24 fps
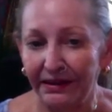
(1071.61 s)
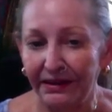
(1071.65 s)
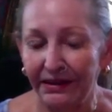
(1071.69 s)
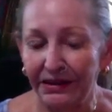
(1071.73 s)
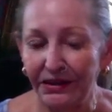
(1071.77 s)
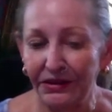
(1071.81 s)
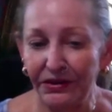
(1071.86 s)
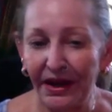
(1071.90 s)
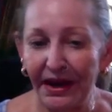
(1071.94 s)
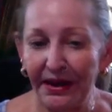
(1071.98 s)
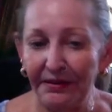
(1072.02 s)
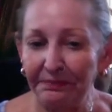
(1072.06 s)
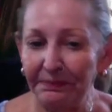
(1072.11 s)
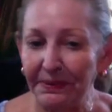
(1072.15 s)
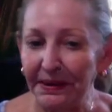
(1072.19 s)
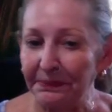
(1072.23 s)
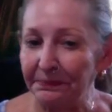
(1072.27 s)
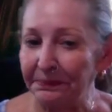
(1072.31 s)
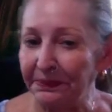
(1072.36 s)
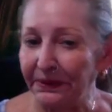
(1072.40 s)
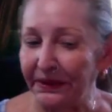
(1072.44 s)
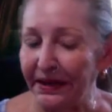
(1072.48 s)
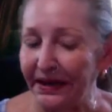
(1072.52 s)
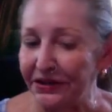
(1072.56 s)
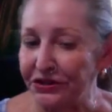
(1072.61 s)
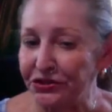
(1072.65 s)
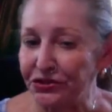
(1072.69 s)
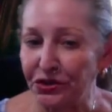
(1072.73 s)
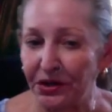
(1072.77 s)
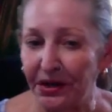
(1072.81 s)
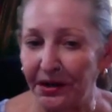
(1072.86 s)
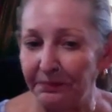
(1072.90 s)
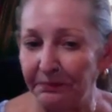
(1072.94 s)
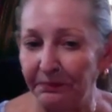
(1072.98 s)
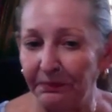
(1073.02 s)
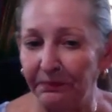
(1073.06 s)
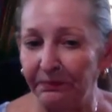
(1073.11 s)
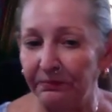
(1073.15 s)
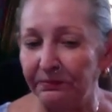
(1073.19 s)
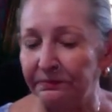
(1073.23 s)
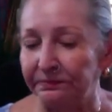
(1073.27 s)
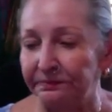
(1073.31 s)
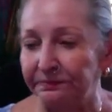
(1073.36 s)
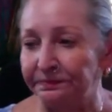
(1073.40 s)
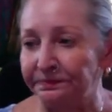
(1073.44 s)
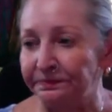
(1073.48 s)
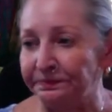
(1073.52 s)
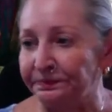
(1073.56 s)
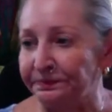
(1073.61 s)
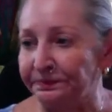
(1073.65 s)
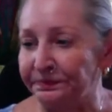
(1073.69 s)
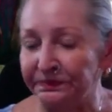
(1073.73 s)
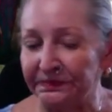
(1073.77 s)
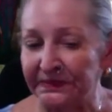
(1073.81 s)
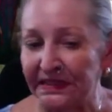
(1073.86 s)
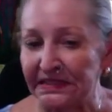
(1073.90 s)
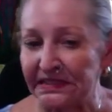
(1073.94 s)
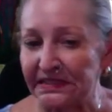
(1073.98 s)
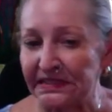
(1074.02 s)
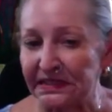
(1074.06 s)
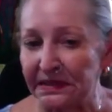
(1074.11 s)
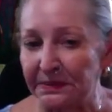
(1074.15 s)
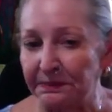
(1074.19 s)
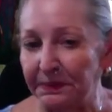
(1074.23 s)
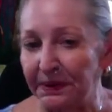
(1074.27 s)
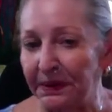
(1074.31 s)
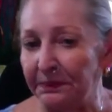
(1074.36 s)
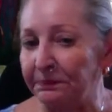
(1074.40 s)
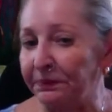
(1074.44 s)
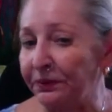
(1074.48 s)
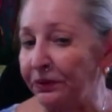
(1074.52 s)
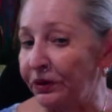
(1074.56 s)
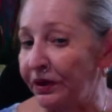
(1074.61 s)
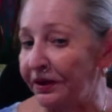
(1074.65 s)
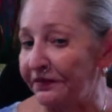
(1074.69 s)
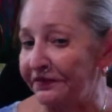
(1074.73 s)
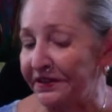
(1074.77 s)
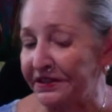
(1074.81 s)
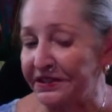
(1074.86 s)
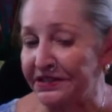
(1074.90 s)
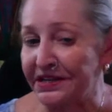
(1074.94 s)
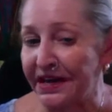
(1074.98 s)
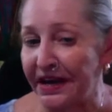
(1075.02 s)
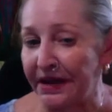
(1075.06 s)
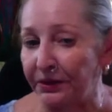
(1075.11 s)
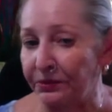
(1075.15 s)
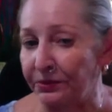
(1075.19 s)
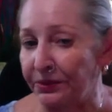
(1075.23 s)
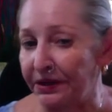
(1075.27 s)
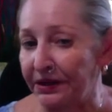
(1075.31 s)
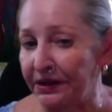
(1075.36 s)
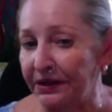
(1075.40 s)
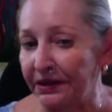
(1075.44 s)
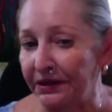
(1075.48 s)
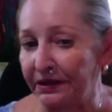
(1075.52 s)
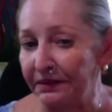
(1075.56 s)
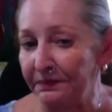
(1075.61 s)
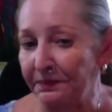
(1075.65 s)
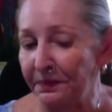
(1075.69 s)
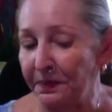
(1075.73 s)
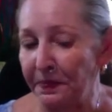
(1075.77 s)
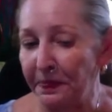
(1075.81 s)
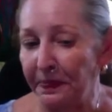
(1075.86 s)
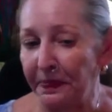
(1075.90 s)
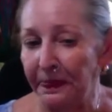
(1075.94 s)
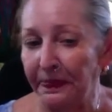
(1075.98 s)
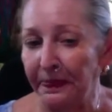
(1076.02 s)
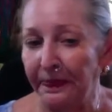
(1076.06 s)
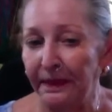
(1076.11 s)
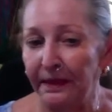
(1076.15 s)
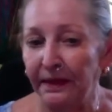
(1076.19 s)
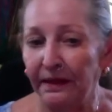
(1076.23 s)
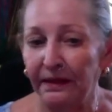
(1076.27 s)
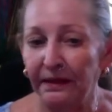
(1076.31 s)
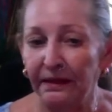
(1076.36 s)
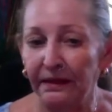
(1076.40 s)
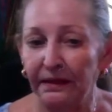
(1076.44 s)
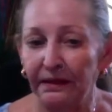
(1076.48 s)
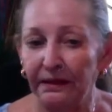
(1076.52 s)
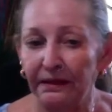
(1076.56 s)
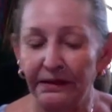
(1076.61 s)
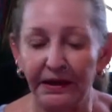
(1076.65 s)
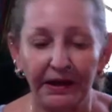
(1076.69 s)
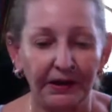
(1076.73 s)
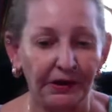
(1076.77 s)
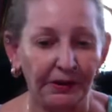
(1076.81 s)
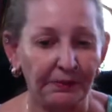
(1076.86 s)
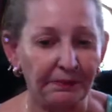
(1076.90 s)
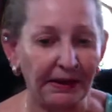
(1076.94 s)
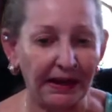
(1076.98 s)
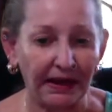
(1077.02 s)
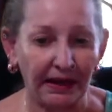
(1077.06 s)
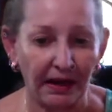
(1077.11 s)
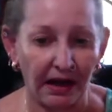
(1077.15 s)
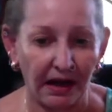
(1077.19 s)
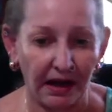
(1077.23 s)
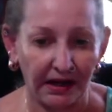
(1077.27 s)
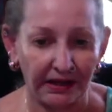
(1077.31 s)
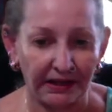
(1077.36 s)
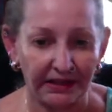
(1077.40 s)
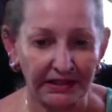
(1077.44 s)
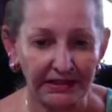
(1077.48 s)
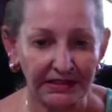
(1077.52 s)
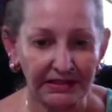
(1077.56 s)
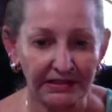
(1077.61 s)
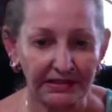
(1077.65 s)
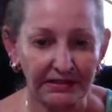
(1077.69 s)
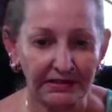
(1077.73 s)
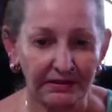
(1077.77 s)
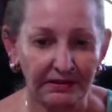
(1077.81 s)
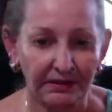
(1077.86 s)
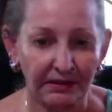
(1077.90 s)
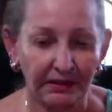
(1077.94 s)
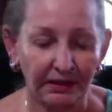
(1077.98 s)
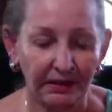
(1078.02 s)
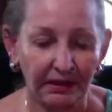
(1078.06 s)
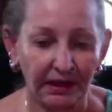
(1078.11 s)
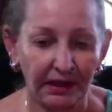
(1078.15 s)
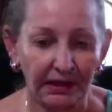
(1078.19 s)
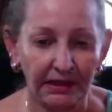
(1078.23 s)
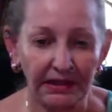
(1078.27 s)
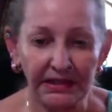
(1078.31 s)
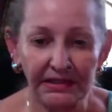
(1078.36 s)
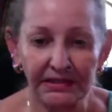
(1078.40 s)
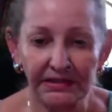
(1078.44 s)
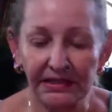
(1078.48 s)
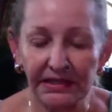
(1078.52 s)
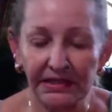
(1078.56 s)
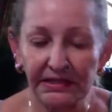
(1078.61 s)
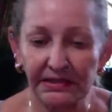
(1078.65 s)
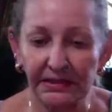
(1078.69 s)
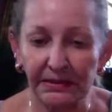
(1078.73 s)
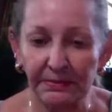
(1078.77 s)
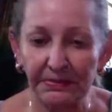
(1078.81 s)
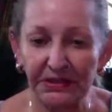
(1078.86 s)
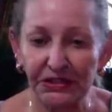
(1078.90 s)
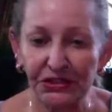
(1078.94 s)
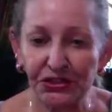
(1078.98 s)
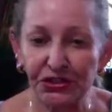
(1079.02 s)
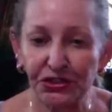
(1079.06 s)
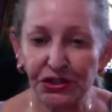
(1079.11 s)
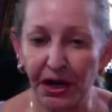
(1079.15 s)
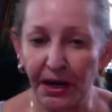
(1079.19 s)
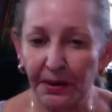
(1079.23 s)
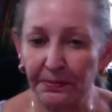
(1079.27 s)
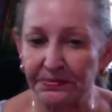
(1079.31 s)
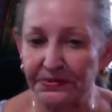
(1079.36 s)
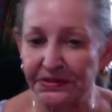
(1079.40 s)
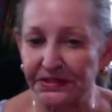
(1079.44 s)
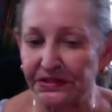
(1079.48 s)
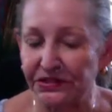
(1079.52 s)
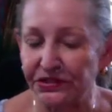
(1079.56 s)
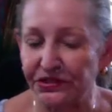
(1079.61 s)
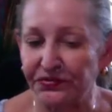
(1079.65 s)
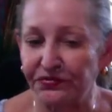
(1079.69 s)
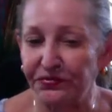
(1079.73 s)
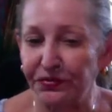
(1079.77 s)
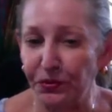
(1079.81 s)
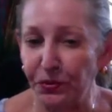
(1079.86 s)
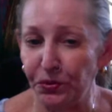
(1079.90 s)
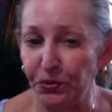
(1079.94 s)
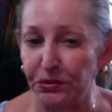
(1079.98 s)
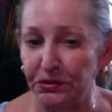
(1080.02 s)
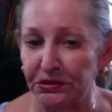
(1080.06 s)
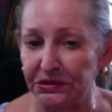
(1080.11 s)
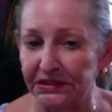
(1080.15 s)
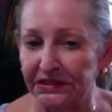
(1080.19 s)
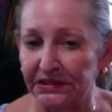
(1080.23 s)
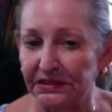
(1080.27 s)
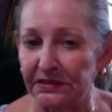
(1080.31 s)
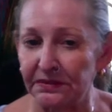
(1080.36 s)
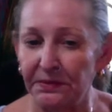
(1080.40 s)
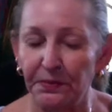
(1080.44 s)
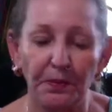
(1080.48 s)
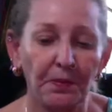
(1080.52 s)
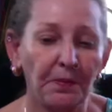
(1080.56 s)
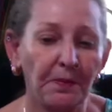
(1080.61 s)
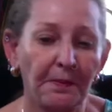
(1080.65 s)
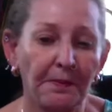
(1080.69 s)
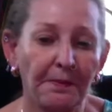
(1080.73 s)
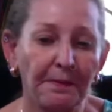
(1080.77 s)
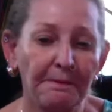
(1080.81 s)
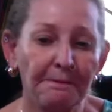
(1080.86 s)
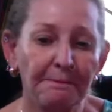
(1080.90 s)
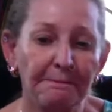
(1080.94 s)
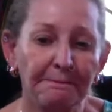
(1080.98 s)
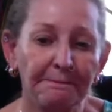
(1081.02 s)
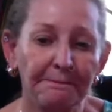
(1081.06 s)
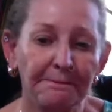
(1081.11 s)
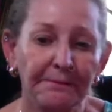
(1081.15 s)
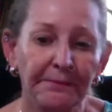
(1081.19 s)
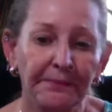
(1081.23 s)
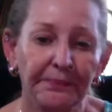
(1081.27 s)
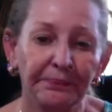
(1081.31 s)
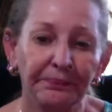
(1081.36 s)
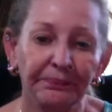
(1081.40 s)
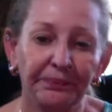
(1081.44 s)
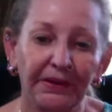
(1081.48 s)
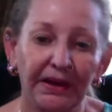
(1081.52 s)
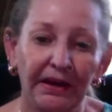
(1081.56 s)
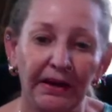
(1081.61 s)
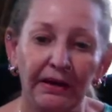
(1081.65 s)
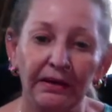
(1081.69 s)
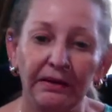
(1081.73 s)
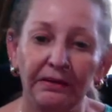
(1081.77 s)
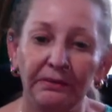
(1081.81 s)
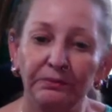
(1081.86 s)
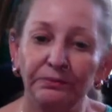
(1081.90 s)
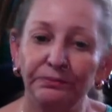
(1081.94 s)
You have people like Trump that see people of integrity that are being honest, and he sees them as chumps, as fools. Okay.